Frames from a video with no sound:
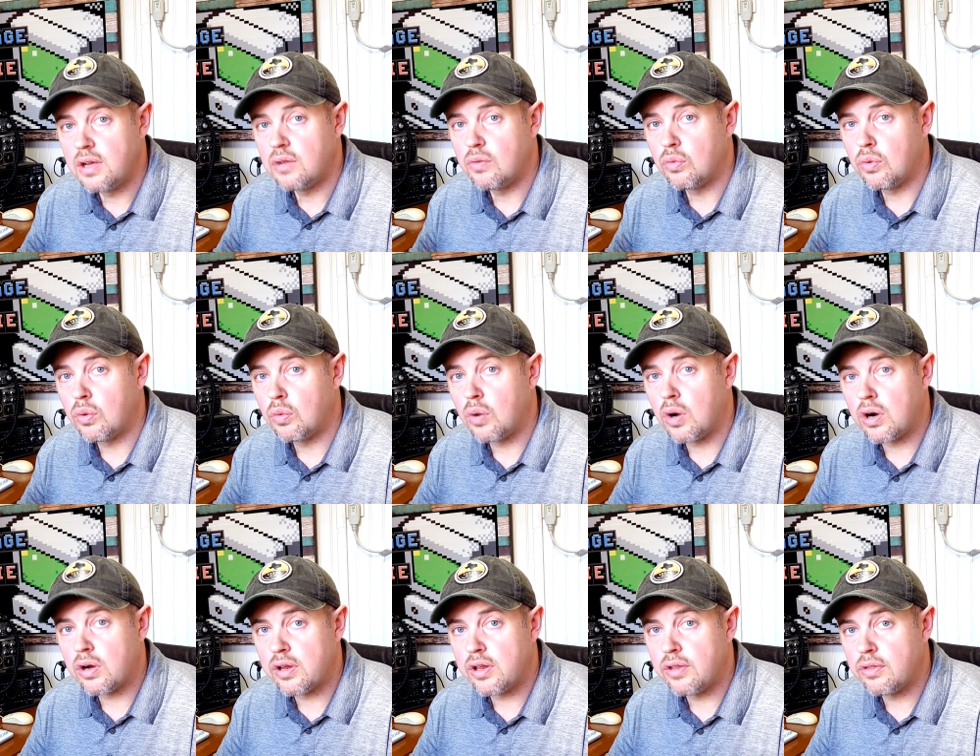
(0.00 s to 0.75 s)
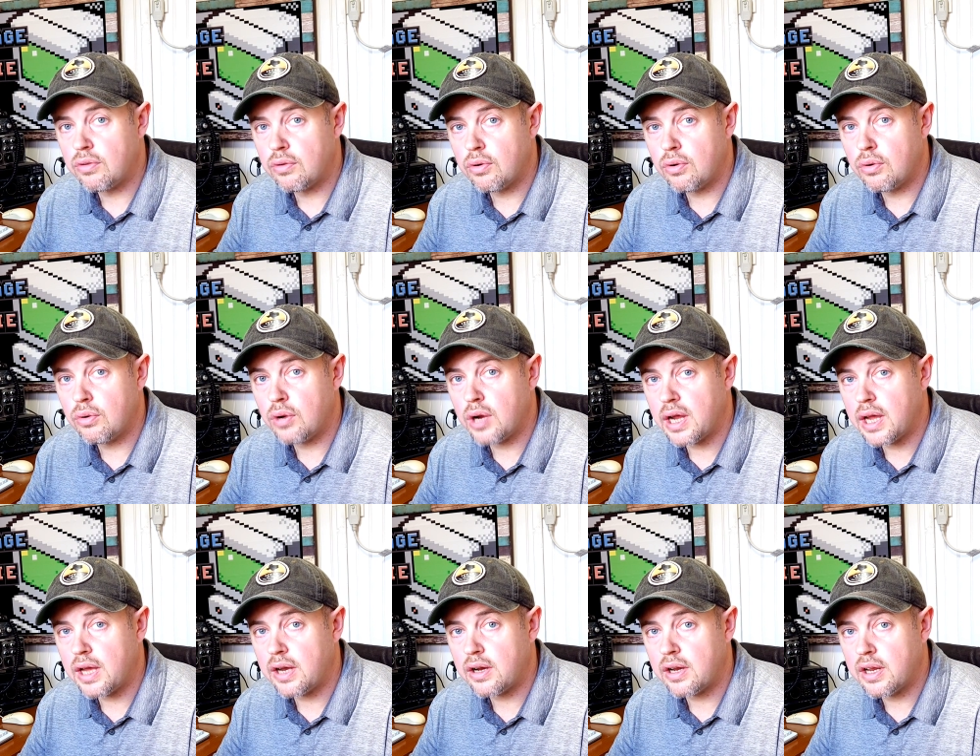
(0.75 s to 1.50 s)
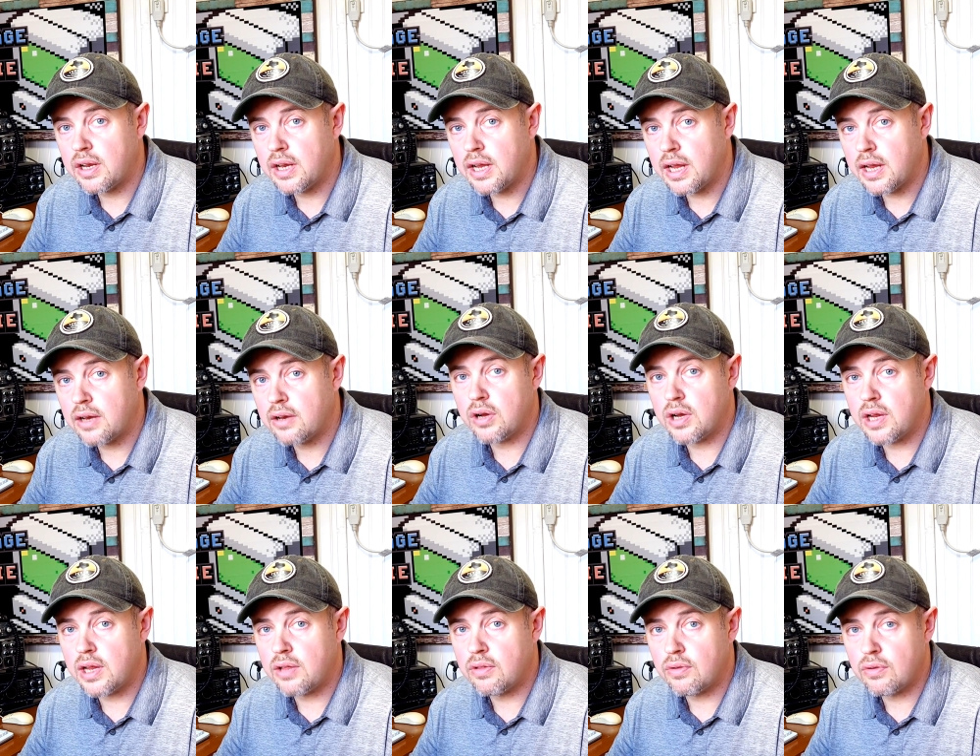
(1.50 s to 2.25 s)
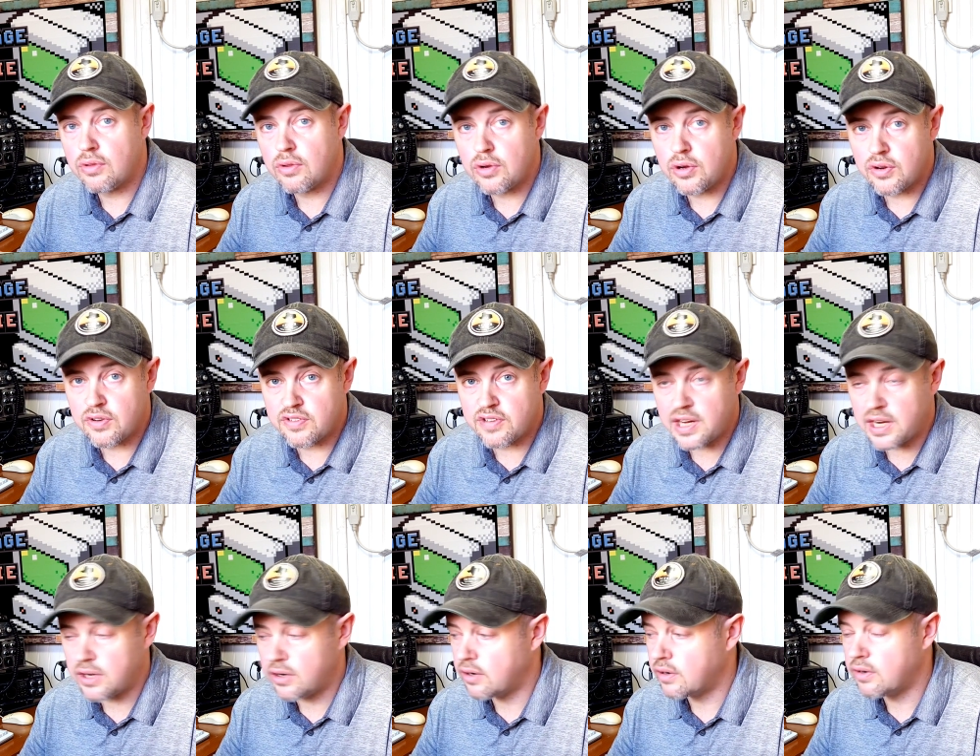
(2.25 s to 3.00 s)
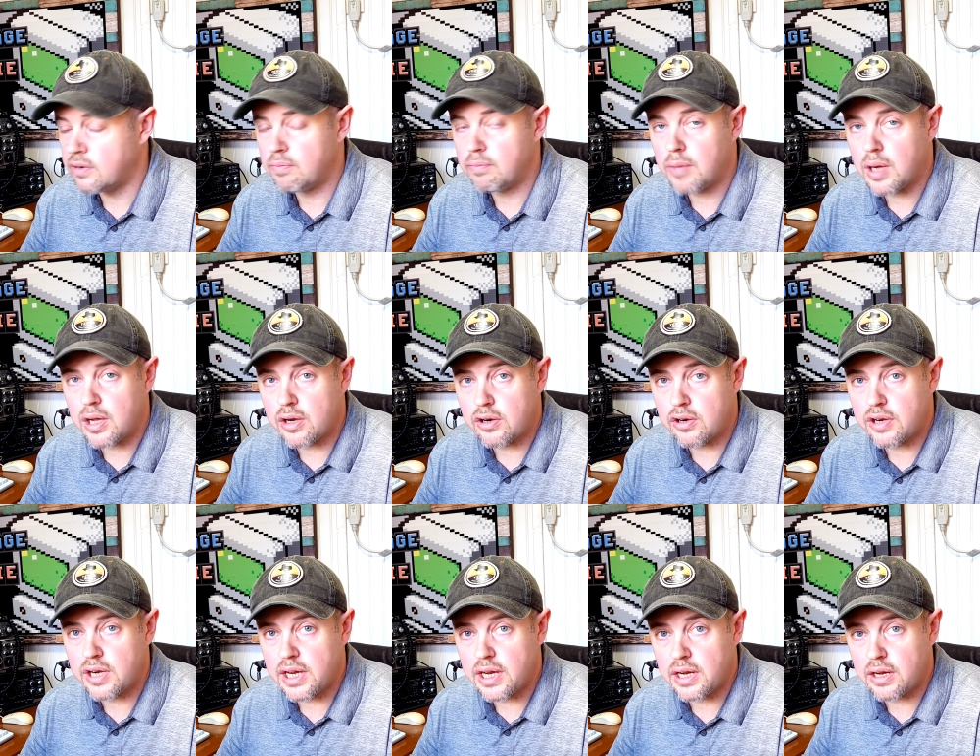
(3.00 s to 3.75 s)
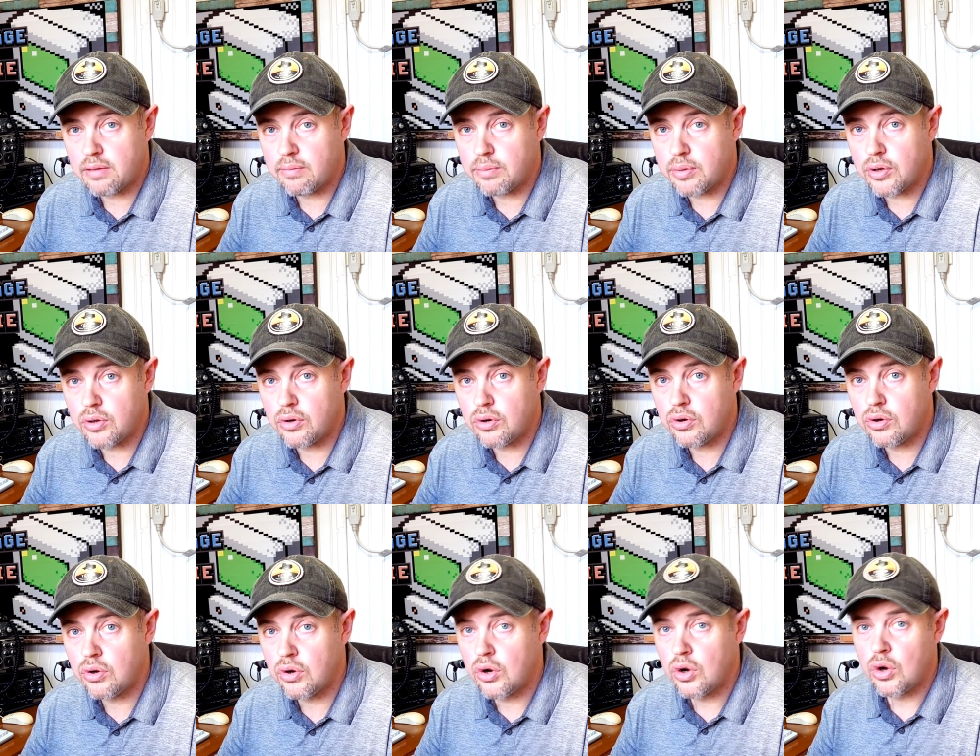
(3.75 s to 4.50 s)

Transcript: We'll walk you through how to connect either through your standard modern day computer